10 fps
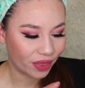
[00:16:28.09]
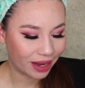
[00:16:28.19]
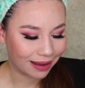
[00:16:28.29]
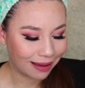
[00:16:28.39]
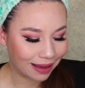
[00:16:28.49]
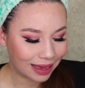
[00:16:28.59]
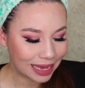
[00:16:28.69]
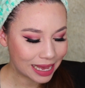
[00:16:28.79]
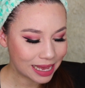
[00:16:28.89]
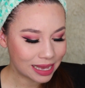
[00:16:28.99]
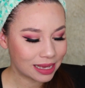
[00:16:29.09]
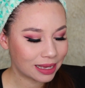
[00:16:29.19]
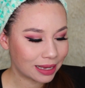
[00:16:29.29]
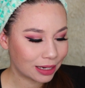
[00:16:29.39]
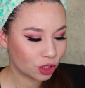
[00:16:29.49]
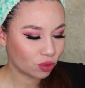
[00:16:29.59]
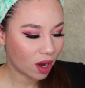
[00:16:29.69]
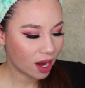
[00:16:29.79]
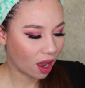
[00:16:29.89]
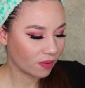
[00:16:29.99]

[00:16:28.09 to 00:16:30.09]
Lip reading: that I tried,